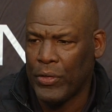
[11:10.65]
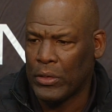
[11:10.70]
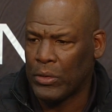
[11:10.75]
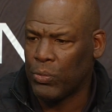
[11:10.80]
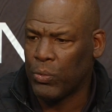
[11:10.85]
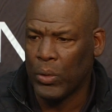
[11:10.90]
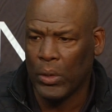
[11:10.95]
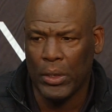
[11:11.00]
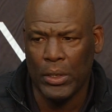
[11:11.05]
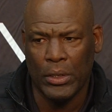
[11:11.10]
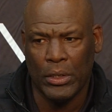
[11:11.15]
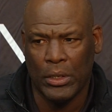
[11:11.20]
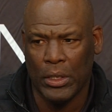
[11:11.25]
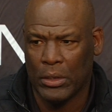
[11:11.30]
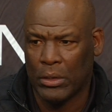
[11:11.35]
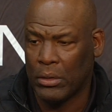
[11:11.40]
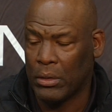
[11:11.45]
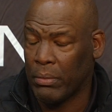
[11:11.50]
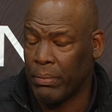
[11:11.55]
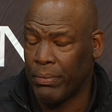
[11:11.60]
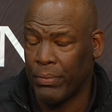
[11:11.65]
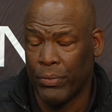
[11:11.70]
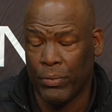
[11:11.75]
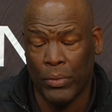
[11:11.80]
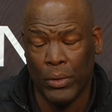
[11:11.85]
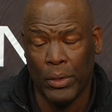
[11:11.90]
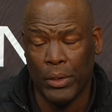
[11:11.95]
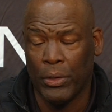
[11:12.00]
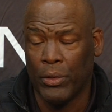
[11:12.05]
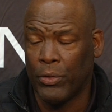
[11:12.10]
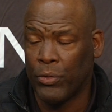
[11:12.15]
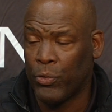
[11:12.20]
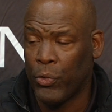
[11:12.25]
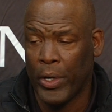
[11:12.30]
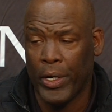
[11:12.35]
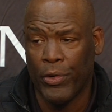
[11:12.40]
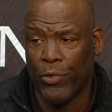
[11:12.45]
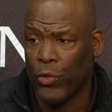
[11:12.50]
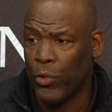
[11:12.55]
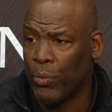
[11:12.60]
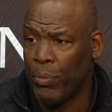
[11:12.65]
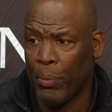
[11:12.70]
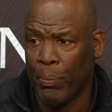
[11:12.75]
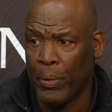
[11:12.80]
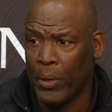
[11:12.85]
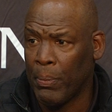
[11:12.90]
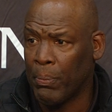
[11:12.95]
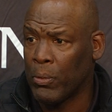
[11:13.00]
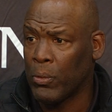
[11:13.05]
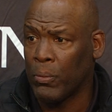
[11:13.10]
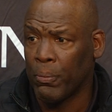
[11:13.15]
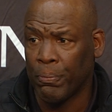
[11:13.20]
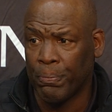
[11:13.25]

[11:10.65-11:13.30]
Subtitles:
It's really just a really great group of people.